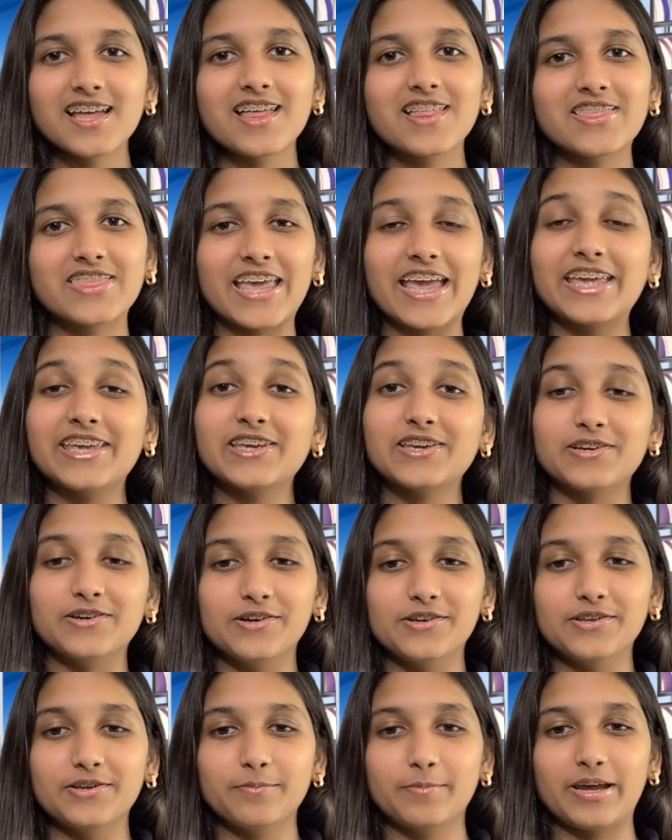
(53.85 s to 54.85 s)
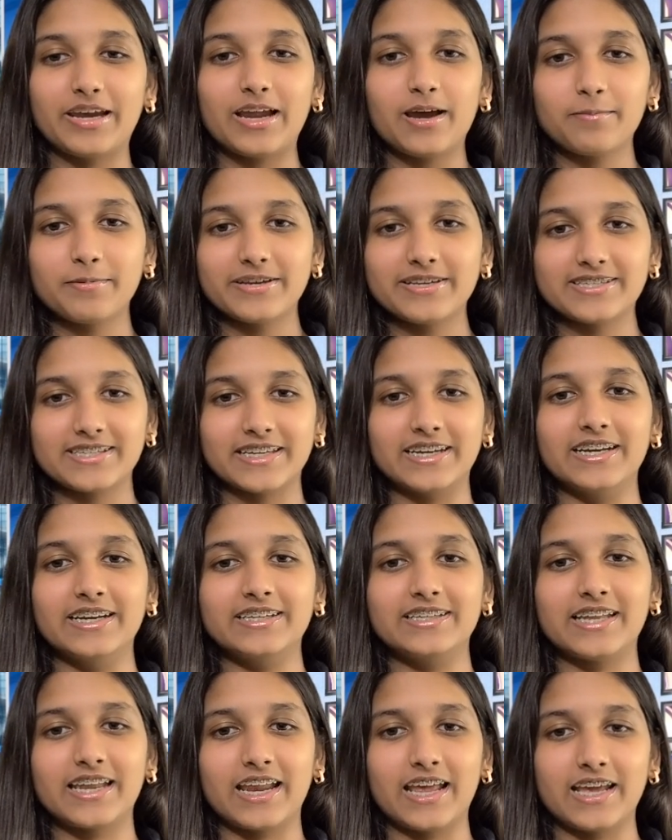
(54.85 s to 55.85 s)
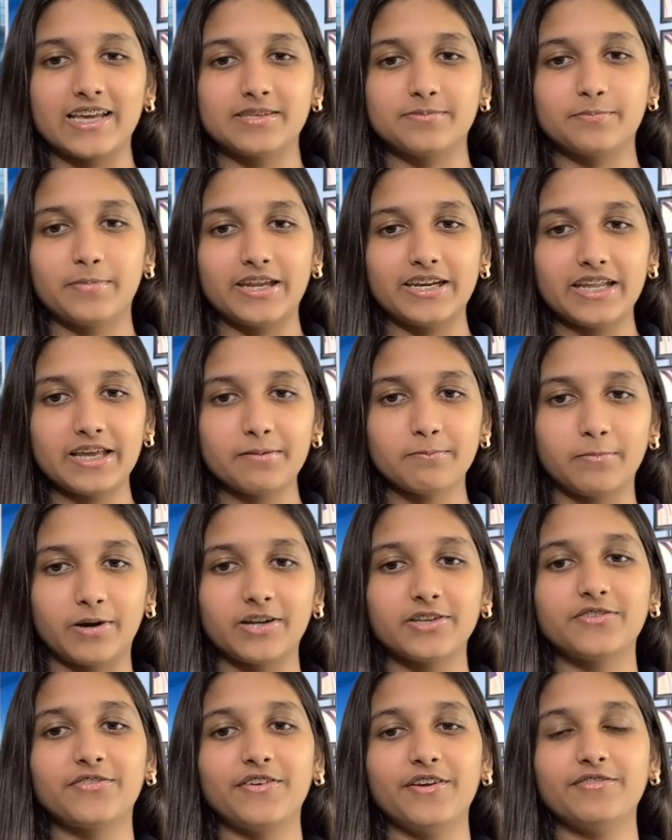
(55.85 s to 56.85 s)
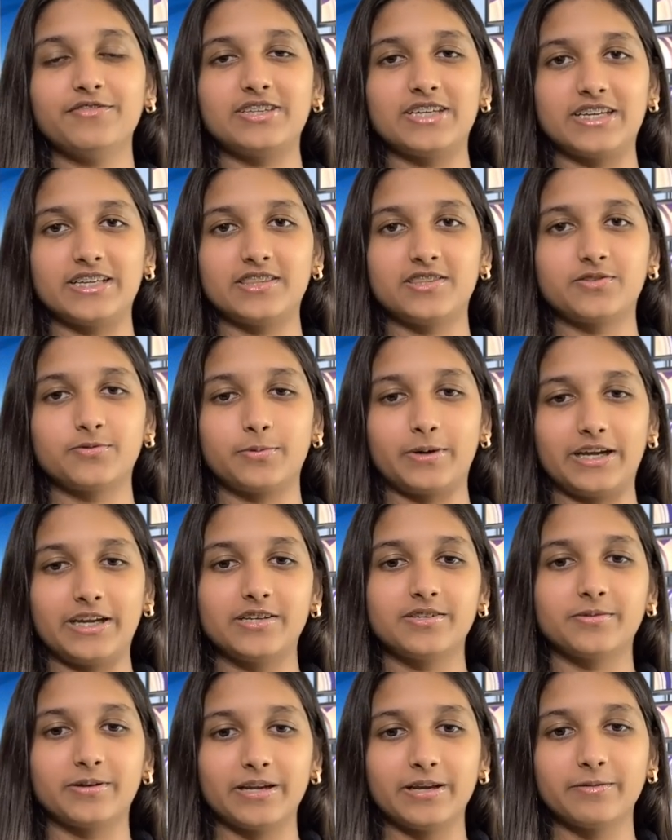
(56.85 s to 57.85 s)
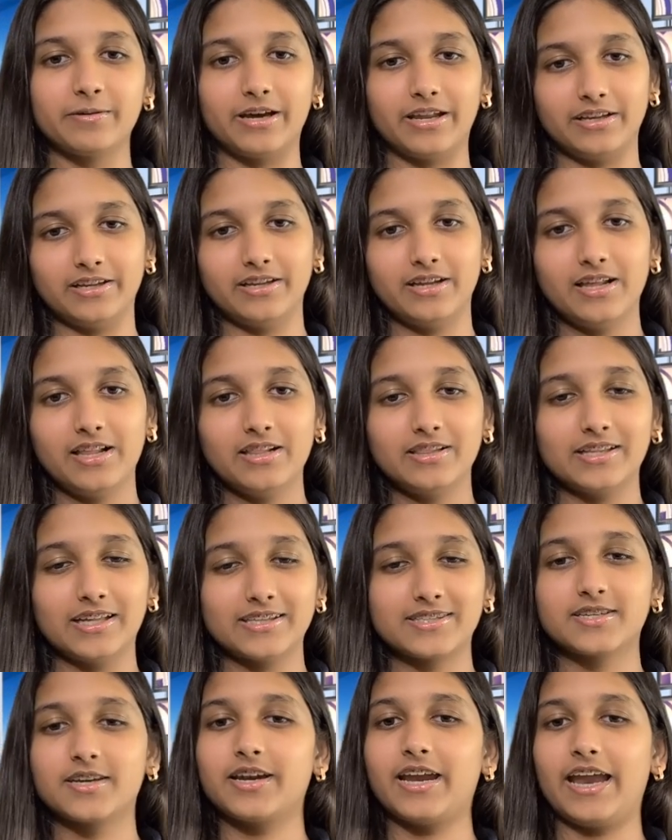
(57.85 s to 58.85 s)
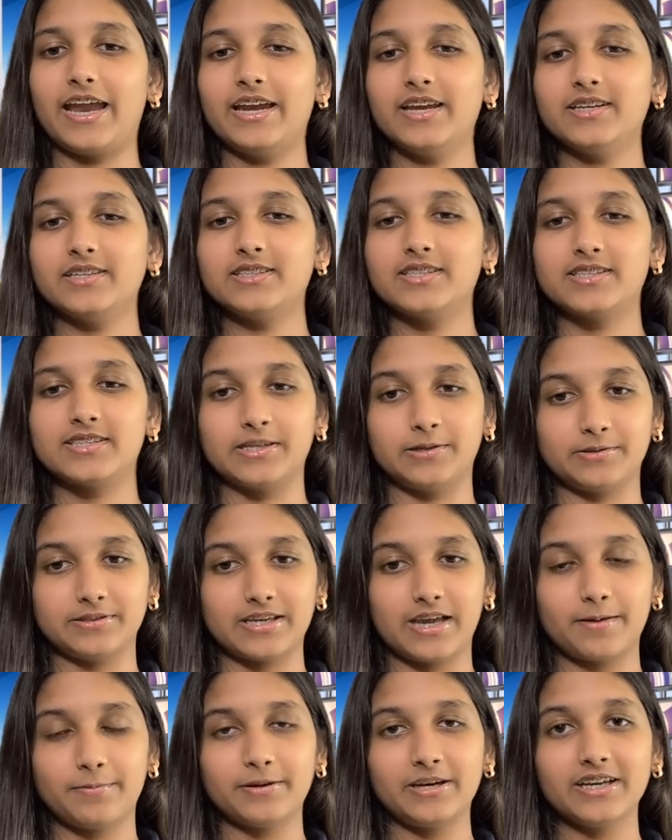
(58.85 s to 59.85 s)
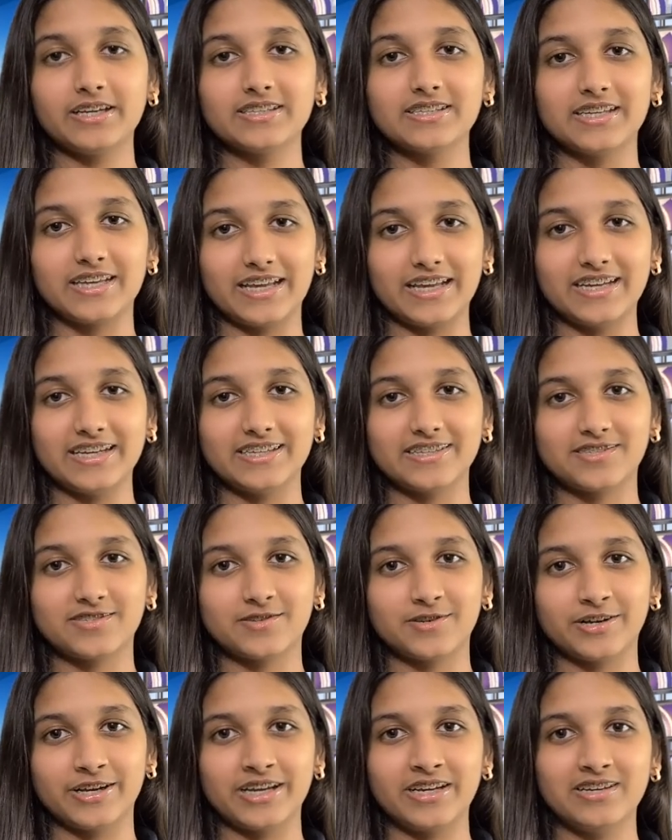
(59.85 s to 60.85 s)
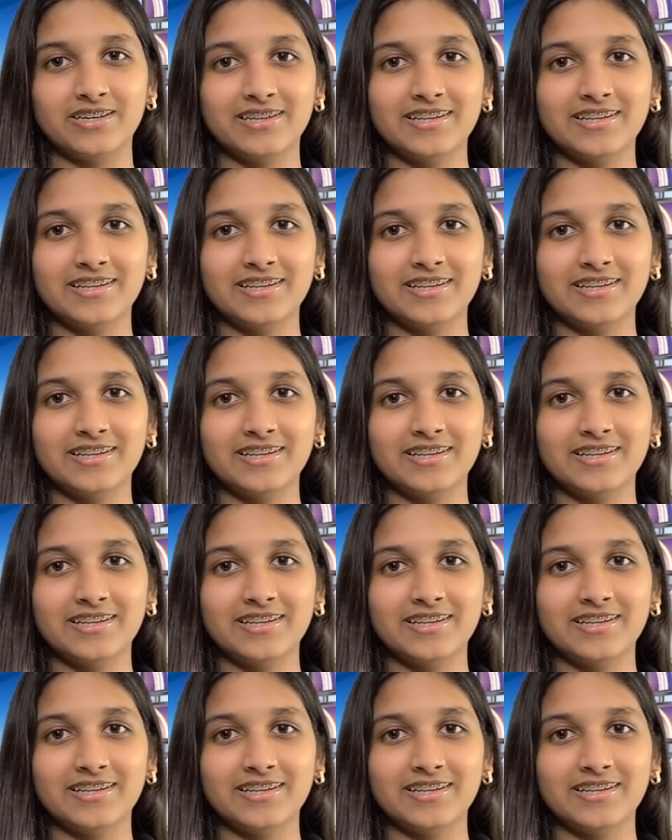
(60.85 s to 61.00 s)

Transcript: Thank you. You may now be seated. Today is Monday, March 15th, 2021. Let's go to Aiden to see what's happening today in history.